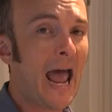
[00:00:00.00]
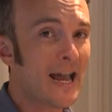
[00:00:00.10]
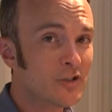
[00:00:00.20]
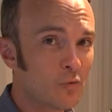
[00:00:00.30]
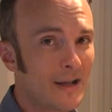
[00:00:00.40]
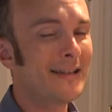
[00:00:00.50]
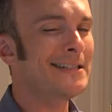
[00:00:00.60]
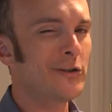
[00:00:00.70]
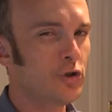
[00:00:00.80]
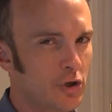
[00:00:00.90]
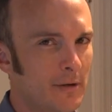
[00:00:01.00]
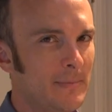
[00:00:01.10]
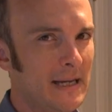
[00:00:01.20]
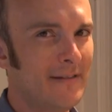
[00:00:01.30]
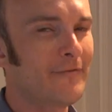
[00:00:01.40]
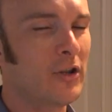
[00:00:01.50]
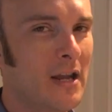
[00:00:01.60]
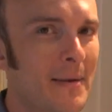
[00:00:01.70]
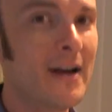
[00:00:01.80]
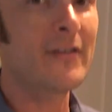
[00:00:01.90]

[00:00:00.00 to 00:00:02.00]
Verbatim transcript: as well as it should be for the amount